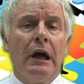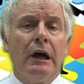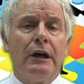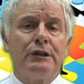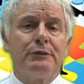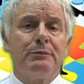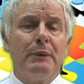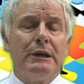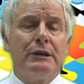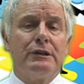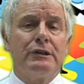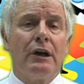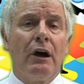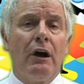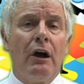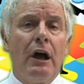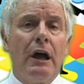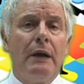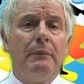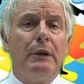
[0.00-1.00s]
spent
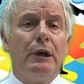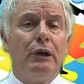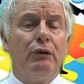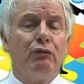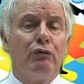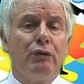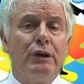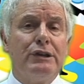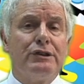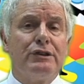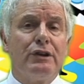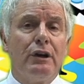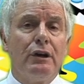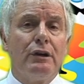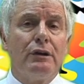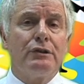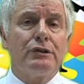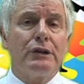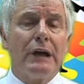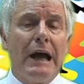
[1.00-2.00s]
time in
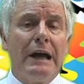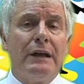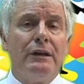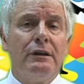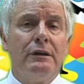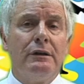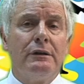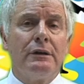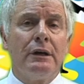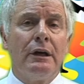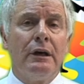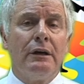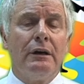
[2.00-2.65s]
research and